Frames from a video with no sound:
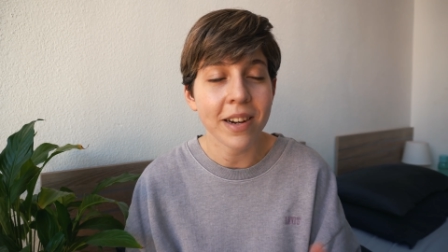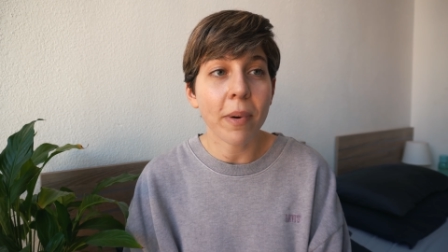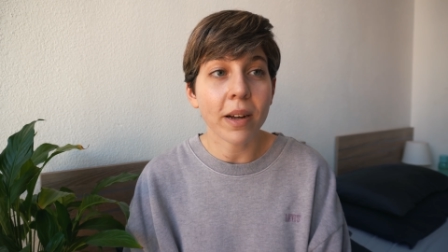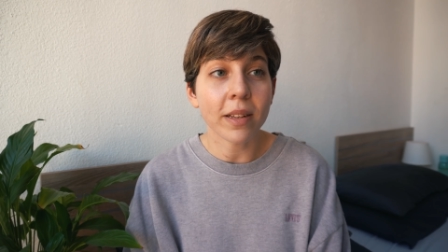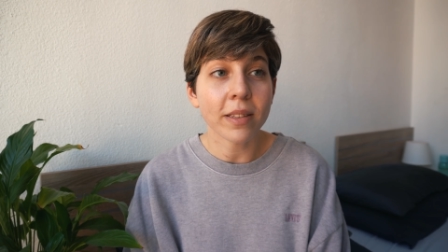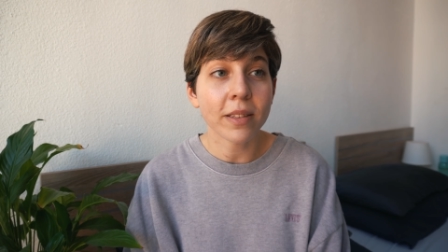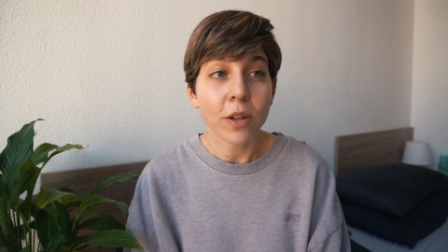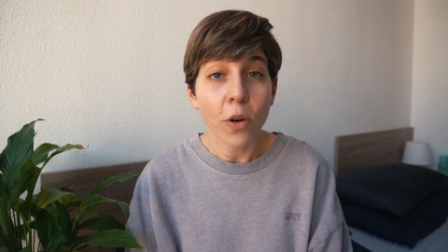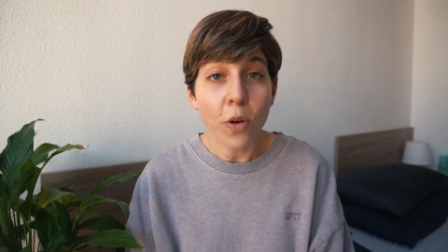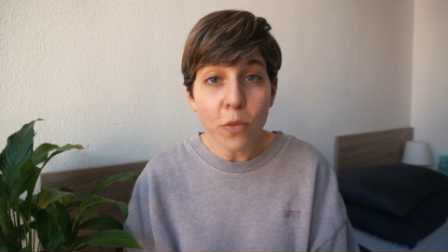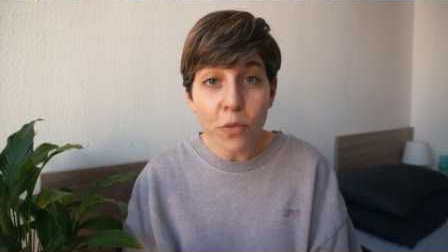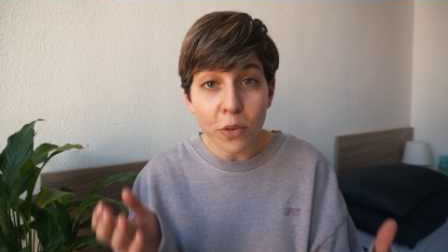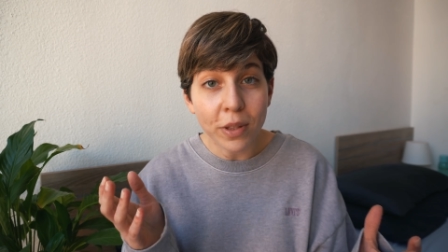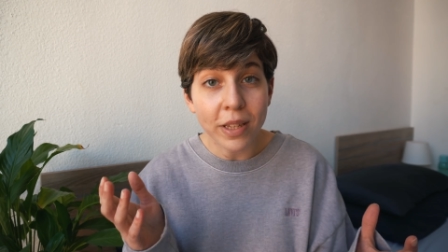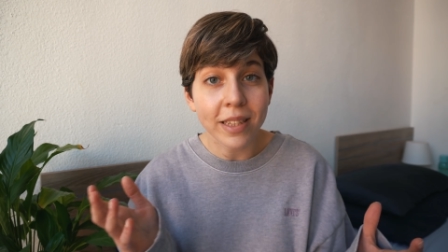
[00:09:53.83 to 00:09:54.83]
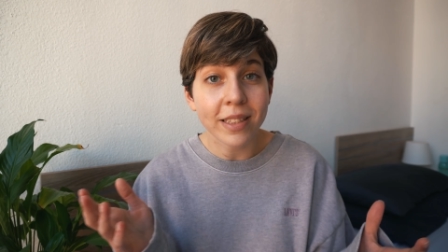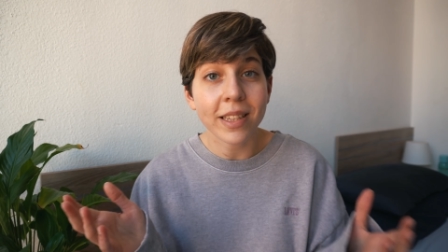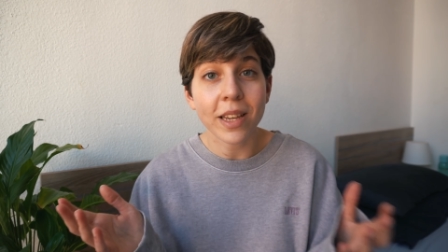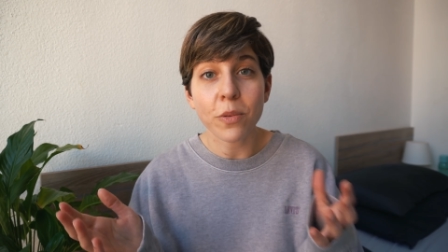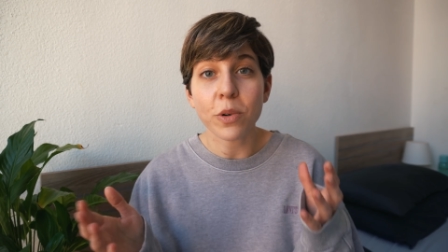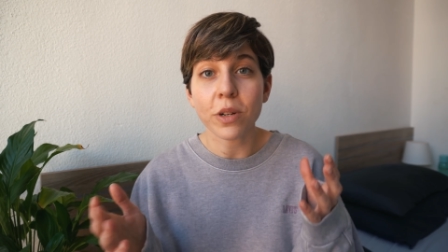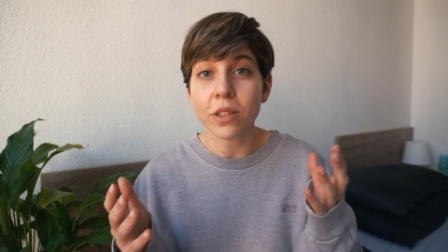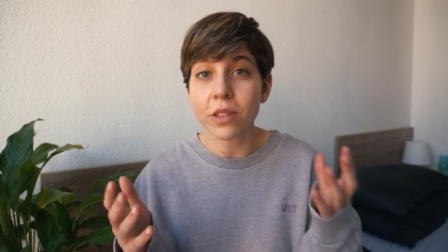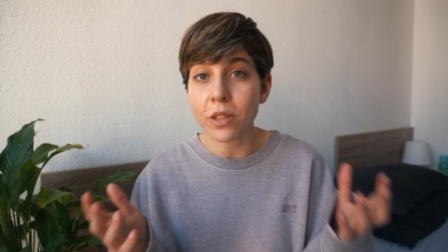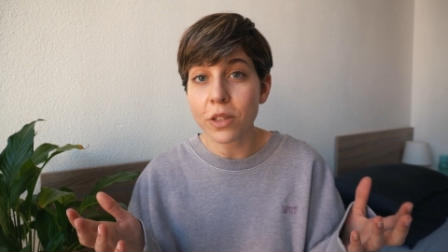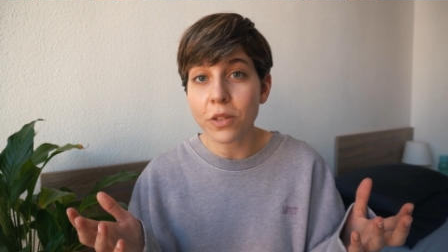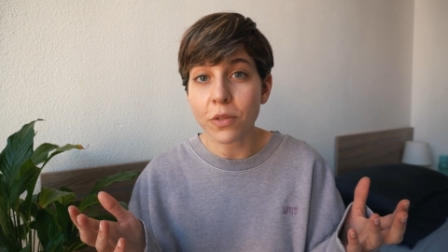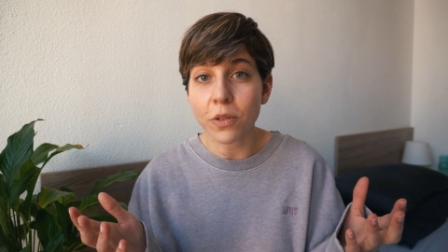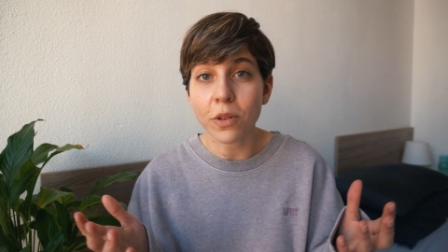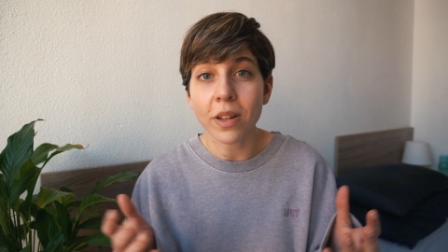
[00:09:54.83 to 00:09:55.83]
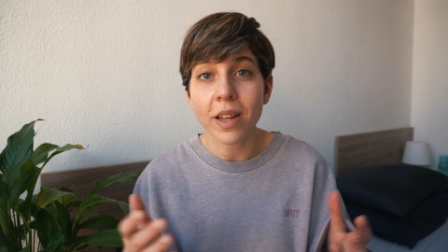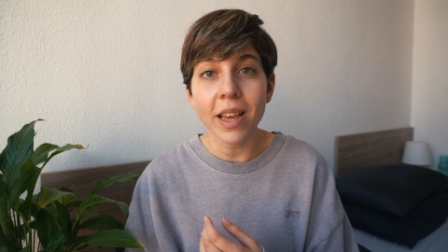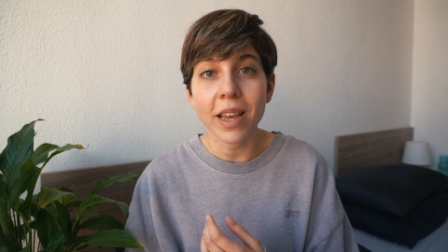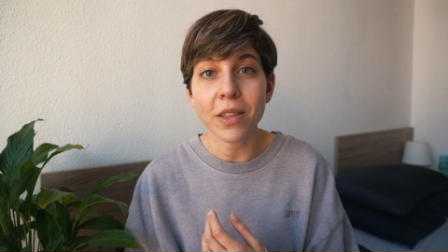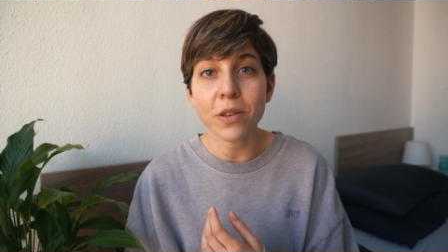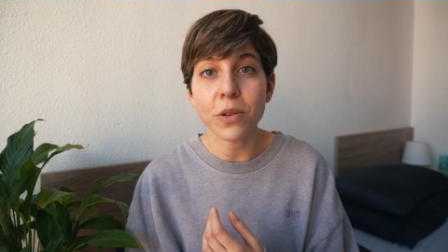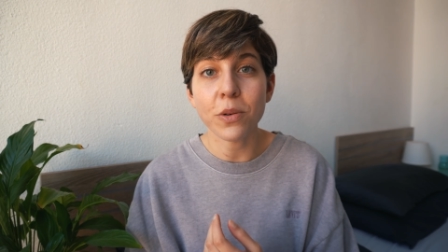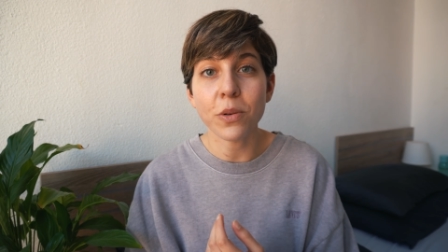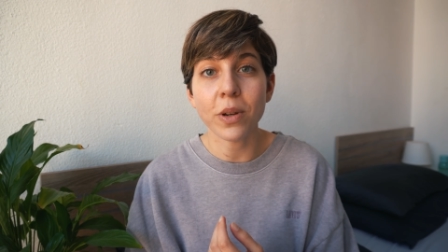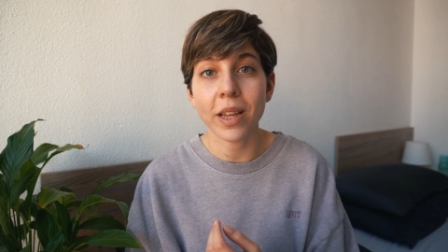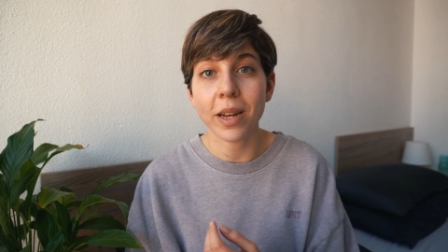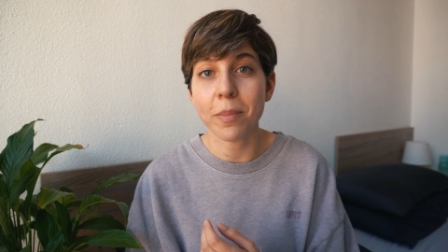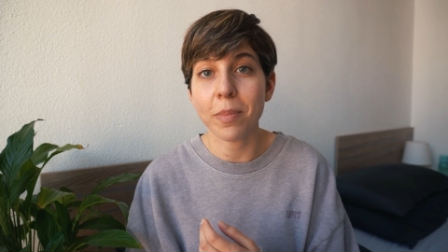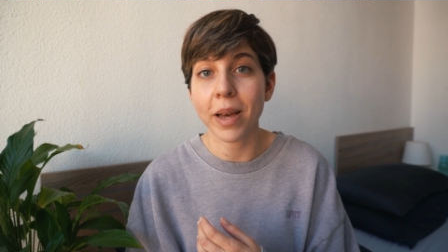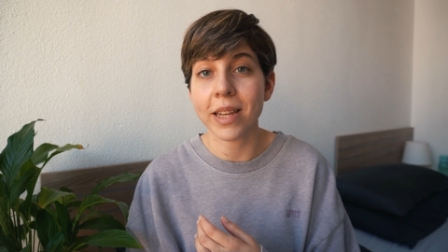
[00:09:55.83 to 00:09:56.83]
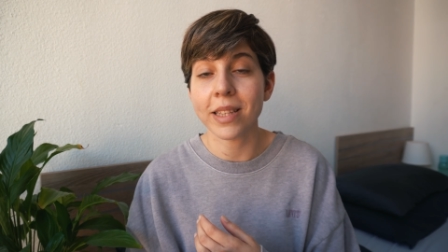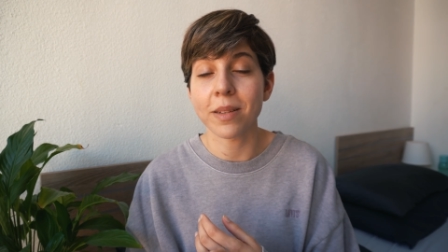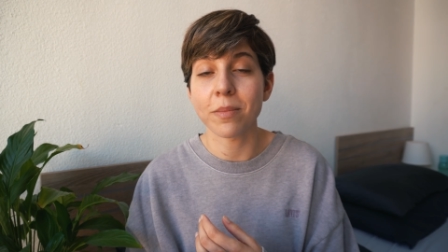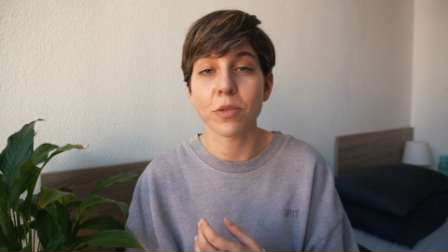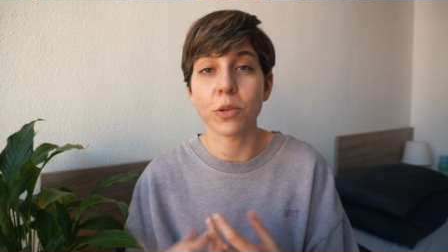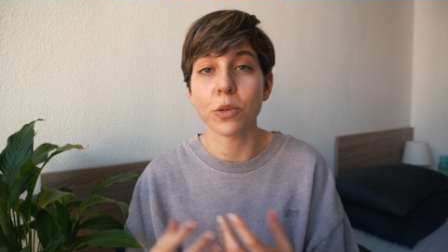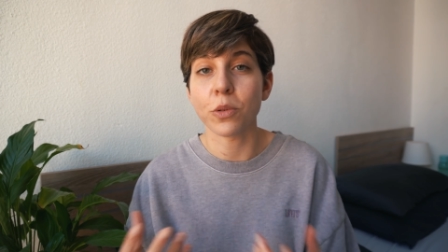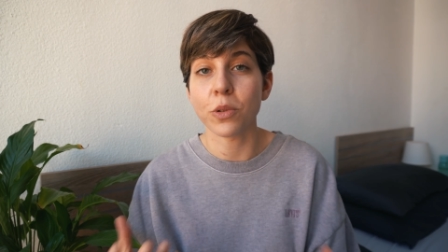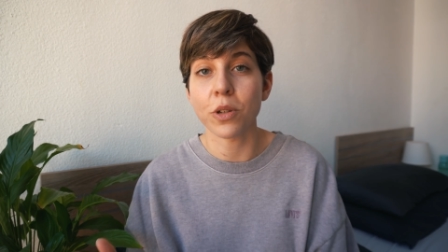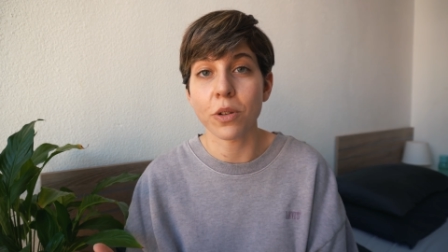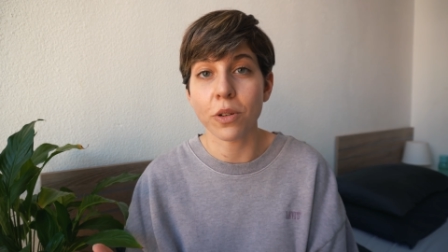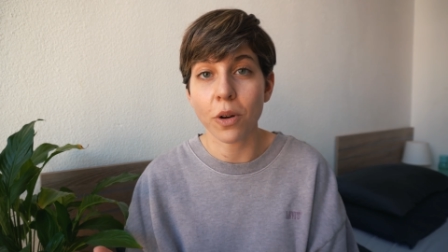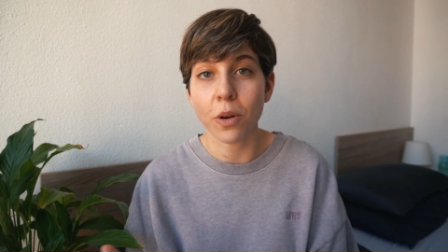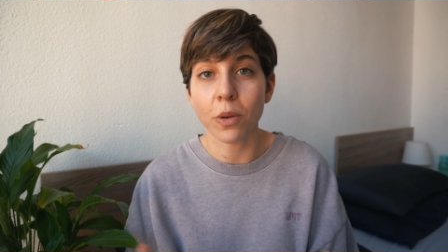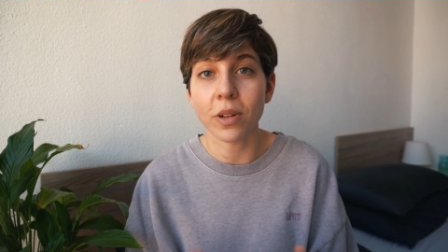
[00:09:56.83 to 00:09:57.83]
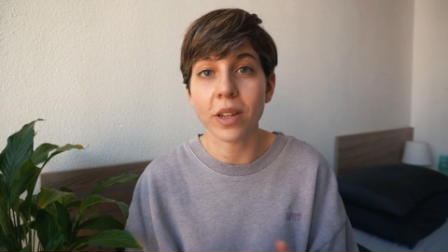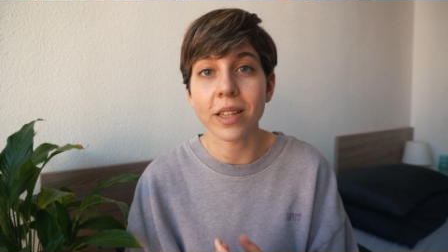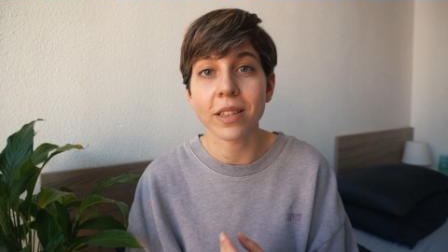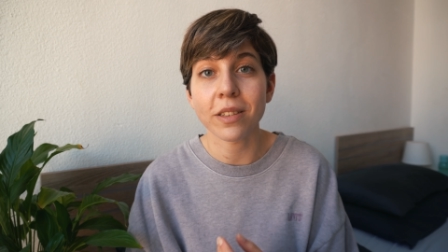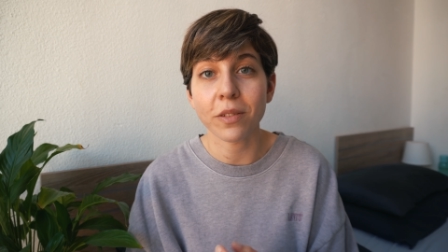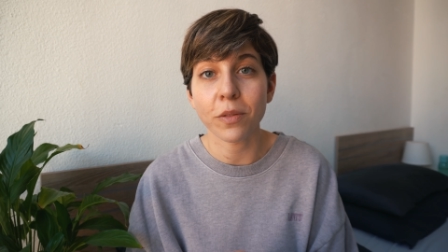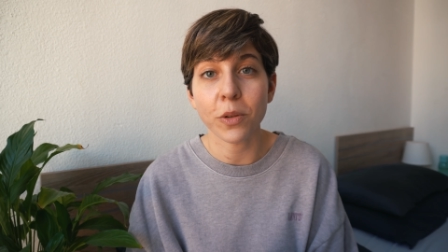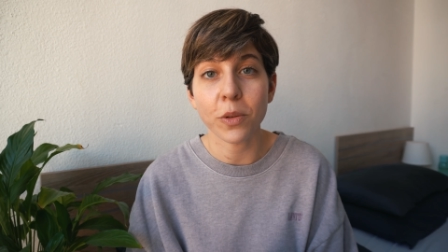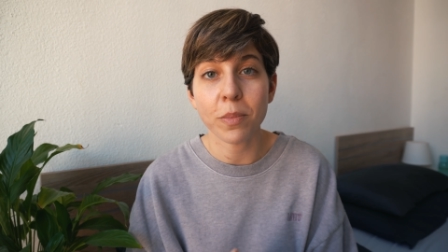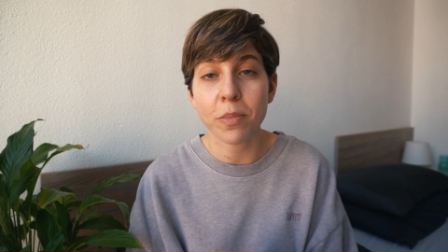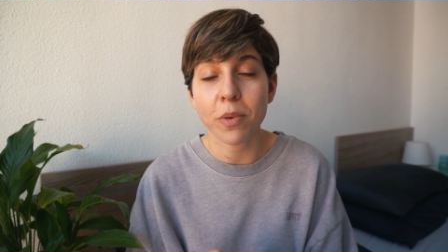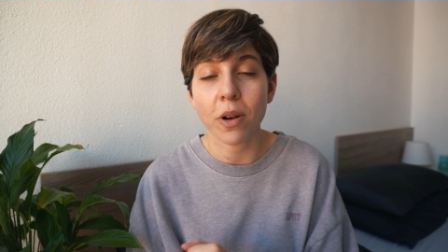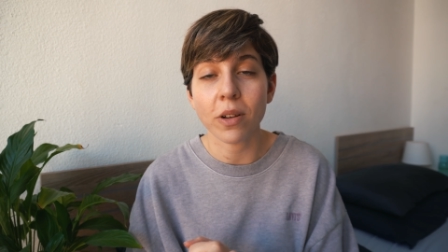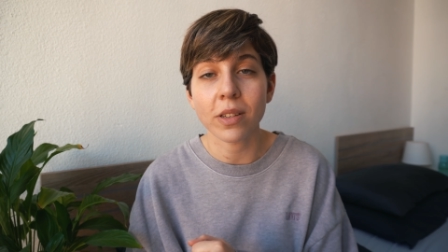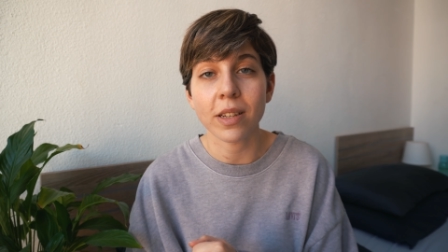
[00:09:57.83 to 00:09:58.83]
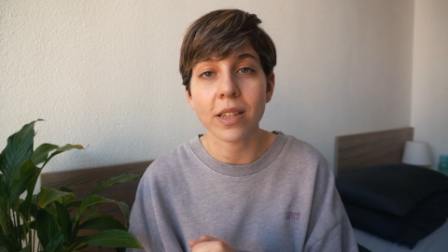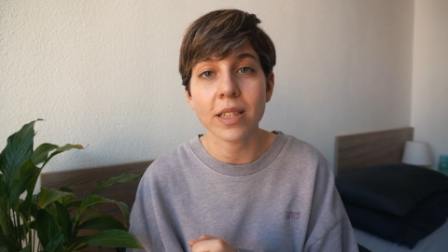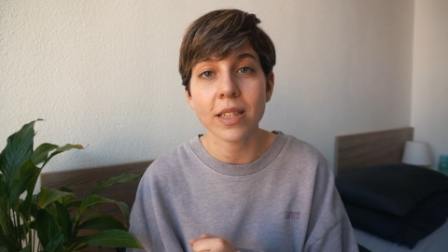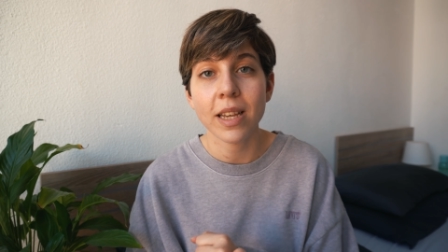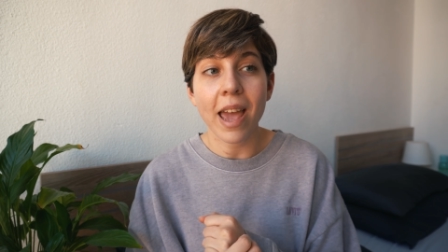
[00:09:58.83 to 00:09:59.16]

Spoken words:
but hopefully they were useful and you can apply them to your own interviewing process.